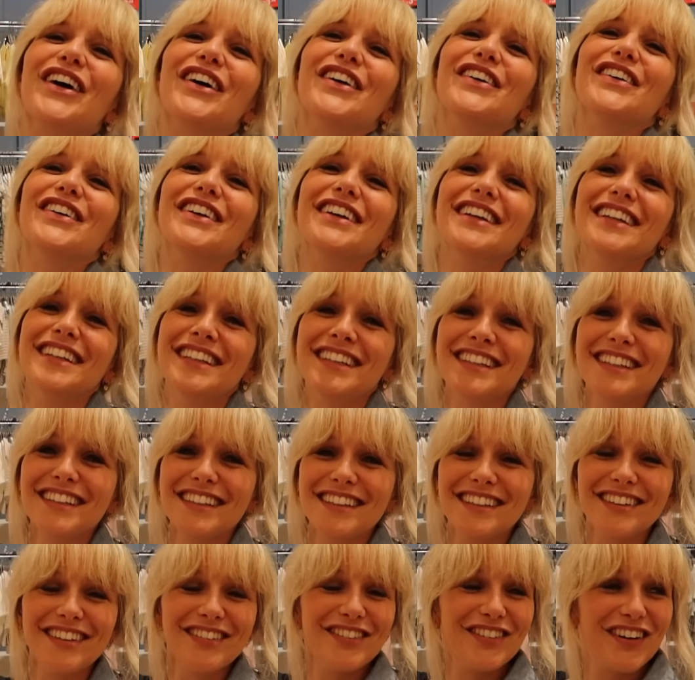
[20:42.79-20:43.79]
11 to
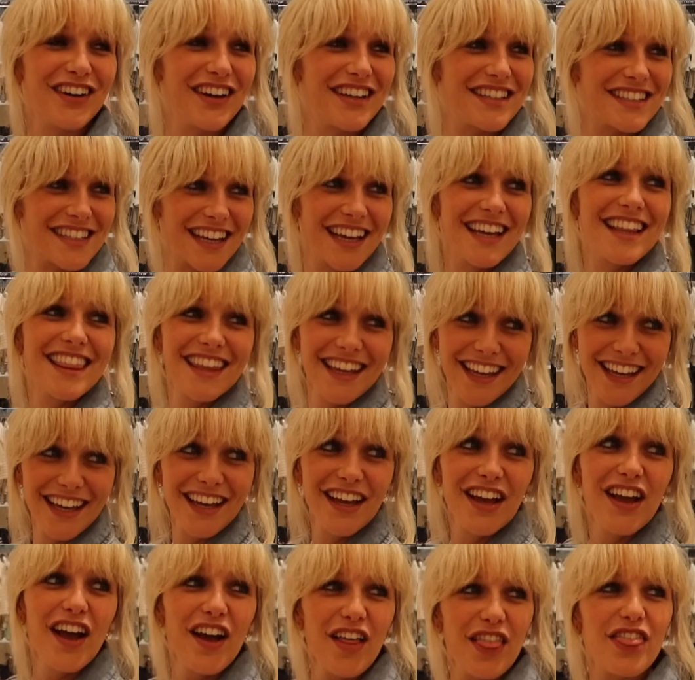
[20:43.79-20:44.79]
12? 13
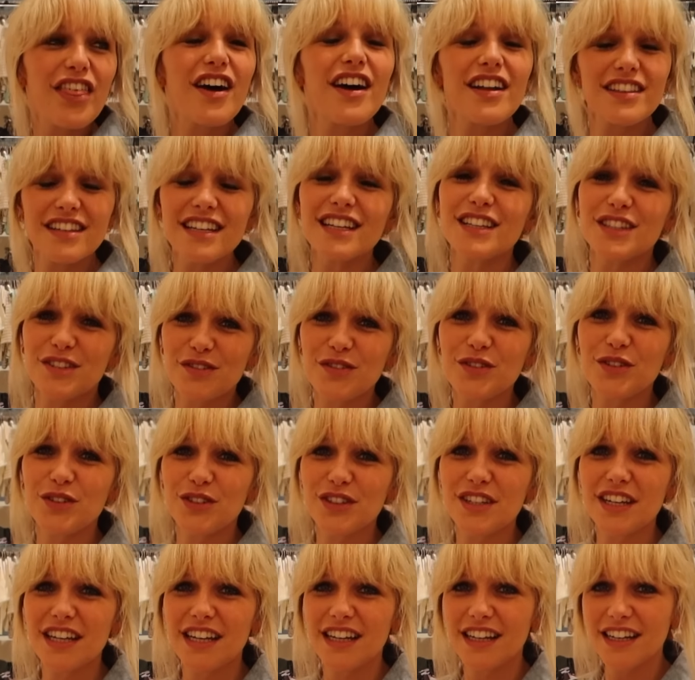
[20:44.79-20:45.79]
to 14. 13 to
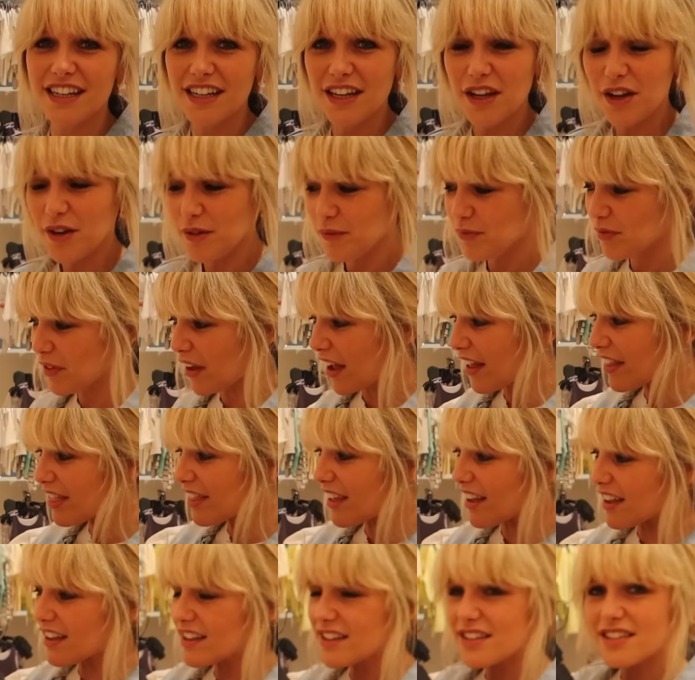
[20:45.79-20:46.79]
14. Okay, that's
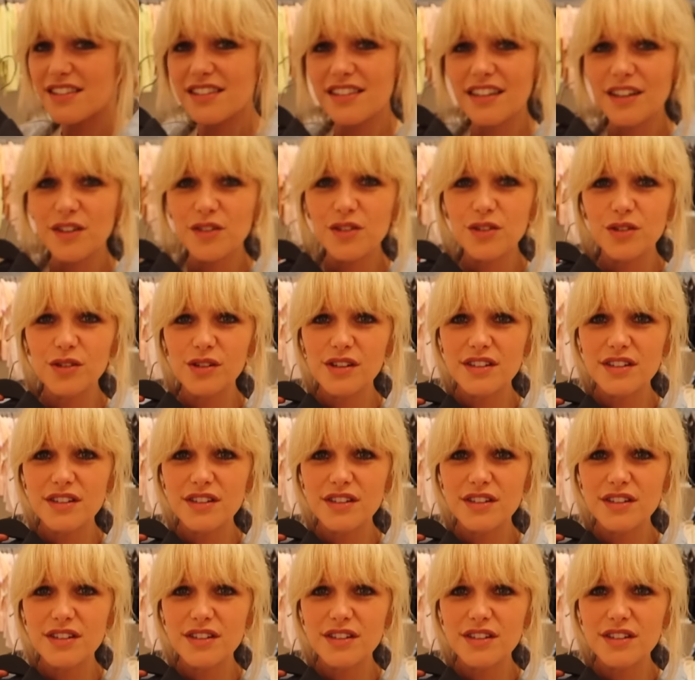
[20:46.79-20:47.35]
slightly more.